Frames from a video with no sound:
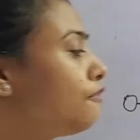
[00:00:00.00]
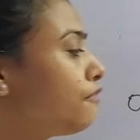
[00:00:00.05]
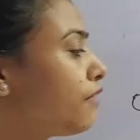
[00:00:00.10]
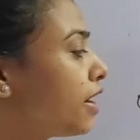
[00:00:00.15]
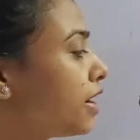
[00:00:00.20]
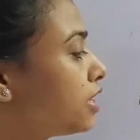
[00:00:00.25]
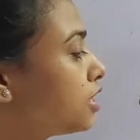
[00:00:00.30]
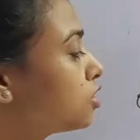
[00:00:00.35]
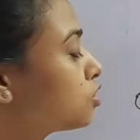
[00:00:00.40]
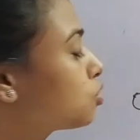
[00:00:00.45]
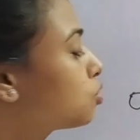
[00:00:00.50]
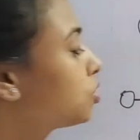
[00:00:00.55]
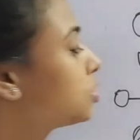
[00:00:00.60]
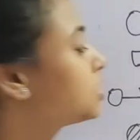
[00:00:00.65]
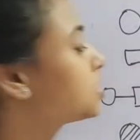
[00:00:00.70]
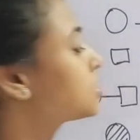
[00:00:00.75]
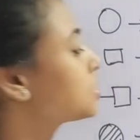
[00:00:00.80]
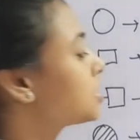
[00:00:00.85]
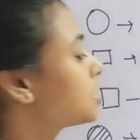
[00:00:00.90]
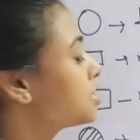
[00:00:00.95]
fine. So
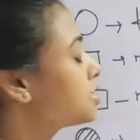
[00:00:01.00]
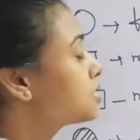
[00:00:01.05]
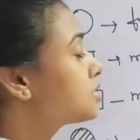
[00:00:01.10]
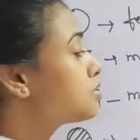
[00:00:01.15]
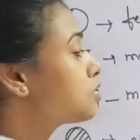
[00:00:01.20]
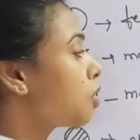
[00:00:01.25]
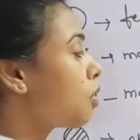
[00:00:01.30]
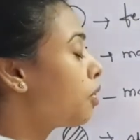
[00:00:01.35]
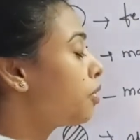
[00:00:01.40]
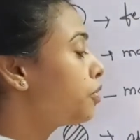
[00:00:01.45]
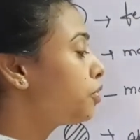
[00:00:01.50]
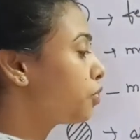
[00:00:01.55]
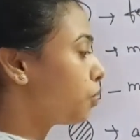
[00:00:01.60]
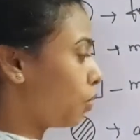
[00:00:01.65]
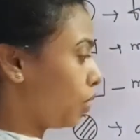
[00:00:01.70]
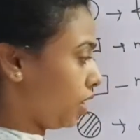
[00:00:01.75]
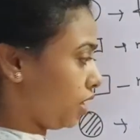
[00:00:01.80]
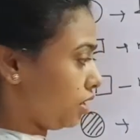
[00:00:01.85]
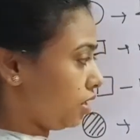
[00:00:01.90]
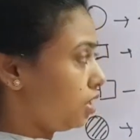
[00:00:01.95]
this is
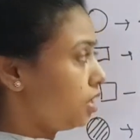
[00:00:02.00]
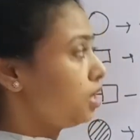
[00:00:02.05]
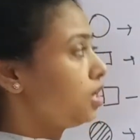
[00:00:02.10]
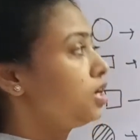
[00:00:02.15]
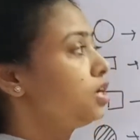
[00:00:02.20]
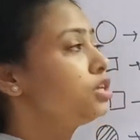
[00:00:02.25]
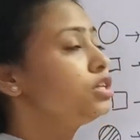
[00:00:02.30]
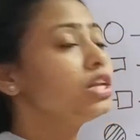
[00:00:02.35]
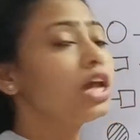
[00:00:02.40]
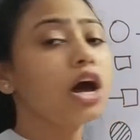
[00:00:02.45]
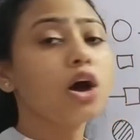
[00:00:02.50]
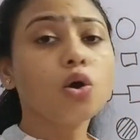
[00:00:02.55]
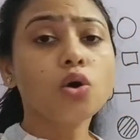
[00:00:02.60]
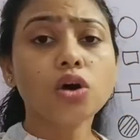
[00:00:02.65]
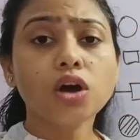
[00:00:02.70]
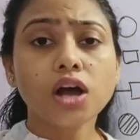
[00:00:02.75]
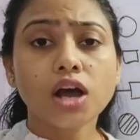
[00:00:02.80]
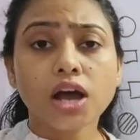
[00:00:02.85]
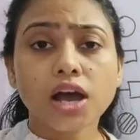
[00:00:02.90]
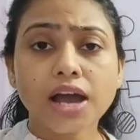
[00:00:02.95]
non-roller.
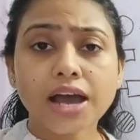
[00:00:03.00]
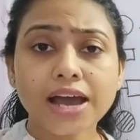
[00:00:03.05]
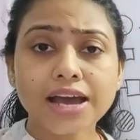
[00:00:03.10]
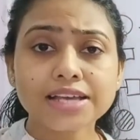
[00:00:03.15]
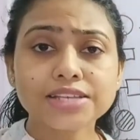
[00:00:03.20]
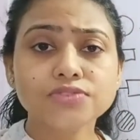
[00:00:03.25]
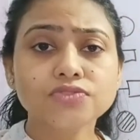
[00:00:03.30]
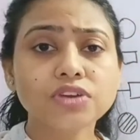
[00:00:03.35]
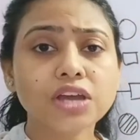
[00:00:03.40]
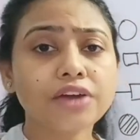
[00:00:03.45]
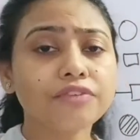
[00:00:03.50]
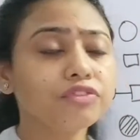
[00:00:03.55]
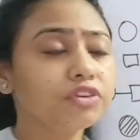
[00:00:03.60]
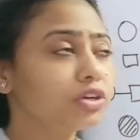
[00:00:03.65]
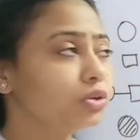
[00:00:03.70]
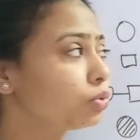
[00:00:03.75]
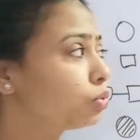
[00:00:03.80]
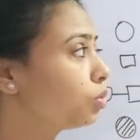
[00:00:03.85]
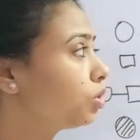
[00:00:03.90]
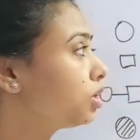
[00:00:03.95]
Now as we
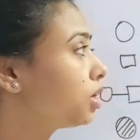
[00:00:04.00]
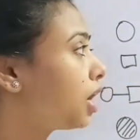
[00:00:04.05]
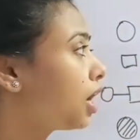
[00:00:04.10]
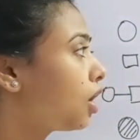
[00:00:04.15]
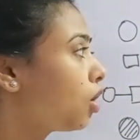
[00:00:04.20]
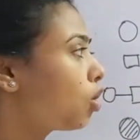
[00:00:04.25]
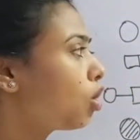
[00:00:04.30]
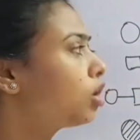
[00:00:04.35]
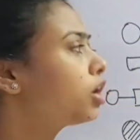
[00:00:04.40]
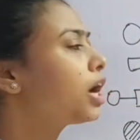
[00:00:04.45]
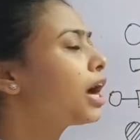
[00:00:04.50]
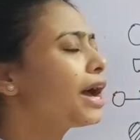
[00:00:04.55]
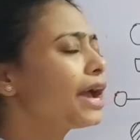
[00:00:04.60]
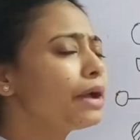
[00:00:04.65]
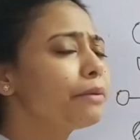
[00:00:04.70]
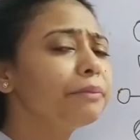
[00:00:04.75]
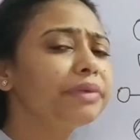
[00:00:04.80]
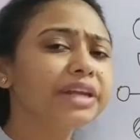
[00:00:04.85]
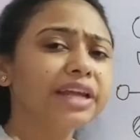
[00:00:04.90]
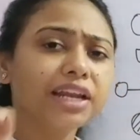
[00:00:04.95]
have told, or
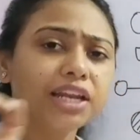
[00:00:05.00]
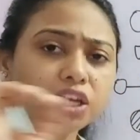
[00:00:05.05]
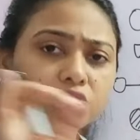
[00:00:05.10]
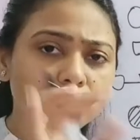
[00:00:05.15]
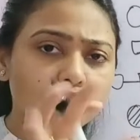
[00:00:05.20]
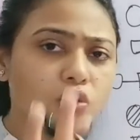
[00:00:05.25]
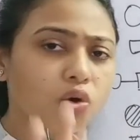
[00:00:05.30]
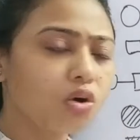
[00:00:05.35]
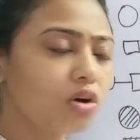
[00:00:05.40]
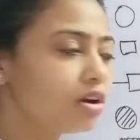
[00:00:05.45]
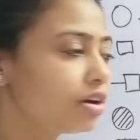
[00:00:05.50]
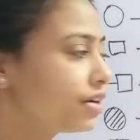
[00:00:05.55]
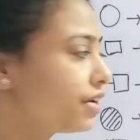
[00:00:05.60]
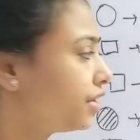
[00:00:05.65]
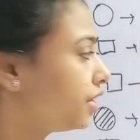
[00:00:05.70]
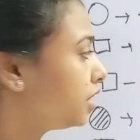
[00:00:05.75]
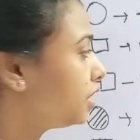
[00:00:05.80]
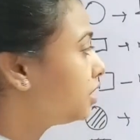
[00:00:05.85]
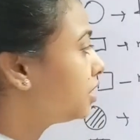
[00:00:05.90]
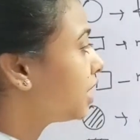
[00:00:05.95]
I am telling you
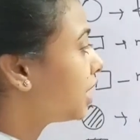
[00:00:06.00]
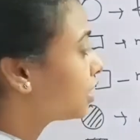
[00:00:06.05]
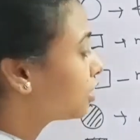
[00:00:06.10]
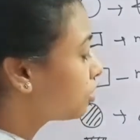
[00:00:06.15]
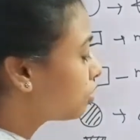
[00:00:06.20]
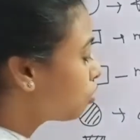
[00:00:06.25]
already, that